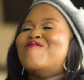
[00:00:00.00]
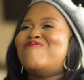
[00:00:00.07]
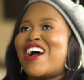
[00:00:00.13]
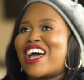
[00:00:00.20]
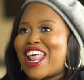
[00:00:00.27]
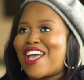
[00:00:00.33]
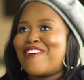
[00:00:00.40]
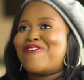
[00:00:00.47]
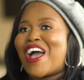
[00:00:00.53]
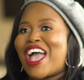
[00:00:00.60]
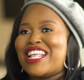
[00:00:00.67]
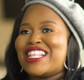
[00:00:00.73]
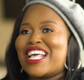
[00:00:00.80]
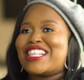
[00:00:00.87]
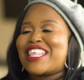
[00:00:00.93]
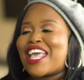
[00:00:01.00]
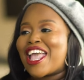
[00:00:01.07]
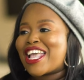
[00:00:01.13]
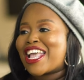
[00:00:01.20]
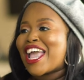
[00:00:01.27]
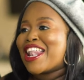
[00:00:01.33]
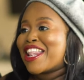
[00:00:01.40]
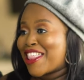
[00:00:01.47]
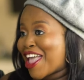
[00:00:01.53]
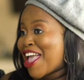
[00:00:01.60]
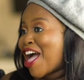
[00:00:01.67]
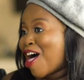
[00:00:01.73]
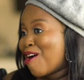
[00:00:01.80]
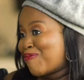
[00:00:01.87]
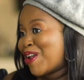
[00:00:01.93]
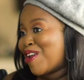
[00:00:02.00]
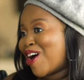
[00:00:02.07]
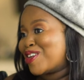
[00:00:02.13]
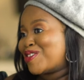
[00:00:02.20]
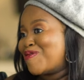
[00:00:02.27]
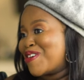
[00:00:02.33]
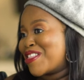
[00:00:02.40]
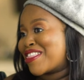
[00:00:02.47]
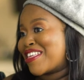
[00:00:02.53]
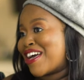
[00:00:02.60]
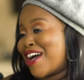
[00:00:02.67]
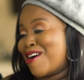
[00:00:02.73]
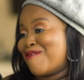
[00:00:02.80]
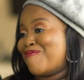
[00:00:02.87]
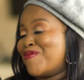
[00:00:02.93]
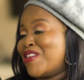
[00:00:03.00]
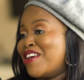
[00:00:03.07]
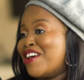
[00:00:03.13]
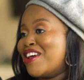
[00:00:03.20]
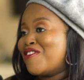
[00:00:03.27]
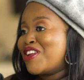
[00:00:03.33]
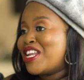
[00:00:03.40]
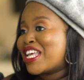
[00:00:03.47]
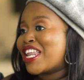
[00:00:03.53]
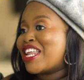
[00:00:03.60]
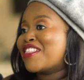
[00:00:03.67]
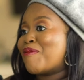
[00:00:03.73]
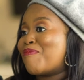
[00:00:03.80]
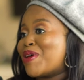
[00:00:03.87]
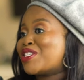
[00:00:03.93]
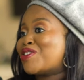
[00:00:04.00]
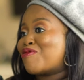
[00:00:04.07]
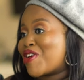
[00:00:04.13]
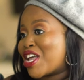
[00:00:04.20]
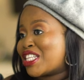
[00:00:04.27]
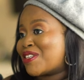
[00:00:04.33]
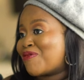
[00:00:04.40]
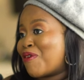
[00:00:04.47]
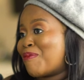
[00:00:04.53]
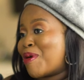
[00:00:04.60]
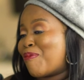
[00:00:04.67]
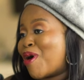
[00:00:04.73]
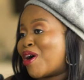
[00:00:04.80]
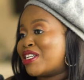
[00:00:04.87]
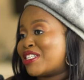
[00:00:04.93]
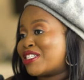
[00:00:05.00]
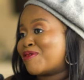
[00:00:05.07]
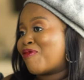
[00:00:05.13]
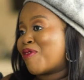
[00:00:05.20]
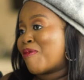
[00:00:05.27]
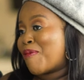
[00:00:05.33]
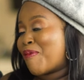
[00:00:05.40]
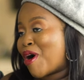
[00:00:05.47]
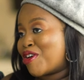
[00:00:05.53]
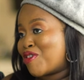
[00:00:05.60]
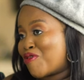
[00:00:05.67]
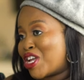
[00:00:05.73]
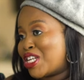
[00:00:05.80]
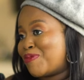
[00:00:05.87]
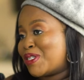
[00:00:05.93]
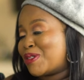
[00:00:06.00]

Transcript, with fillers: but I find that they can they help a lot with um, mm. really getting the best rates from a bond from a bond rate